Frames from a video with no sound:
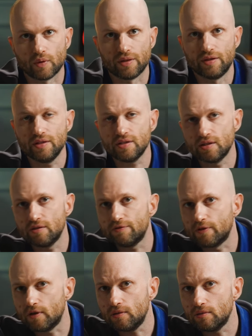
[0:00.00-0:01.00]
With this
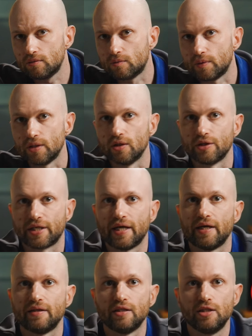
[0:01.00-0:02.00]
info, we'll
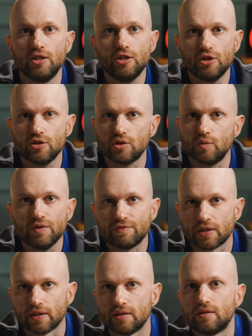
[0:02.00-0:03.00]
locate the issue
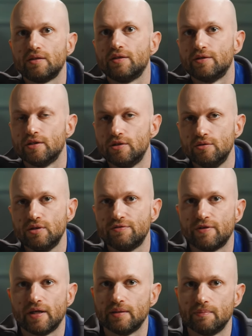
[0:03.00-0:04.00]
swiftly in the
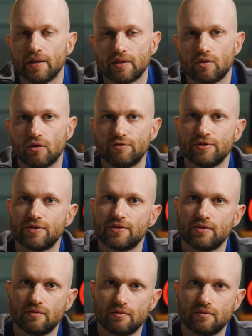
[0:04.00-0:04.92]
unified back office.